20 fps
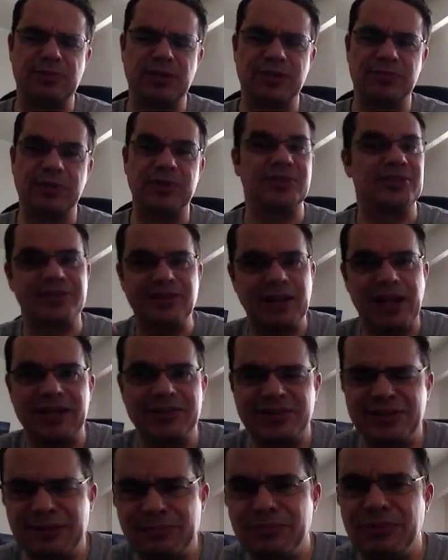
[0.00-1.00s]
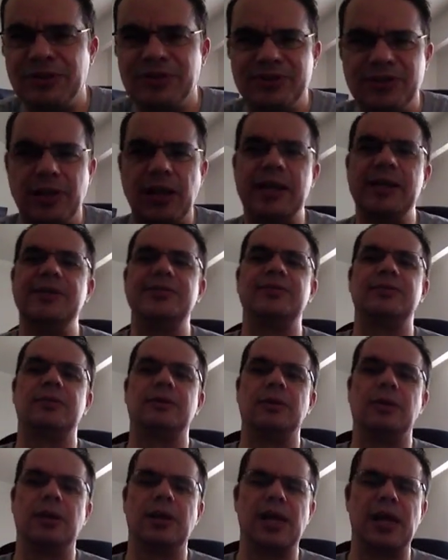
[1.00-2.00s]
It's a lot simpler, it's a lot easier
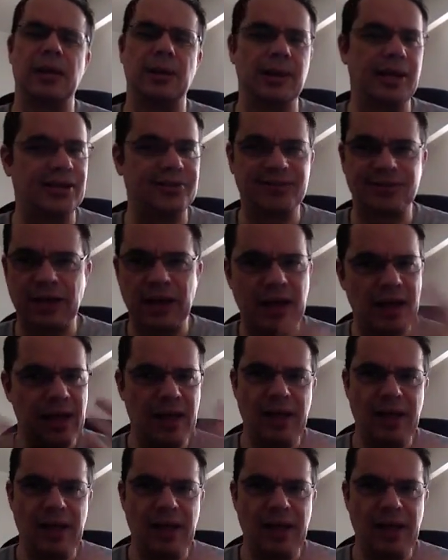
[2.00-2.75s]
to look at, less...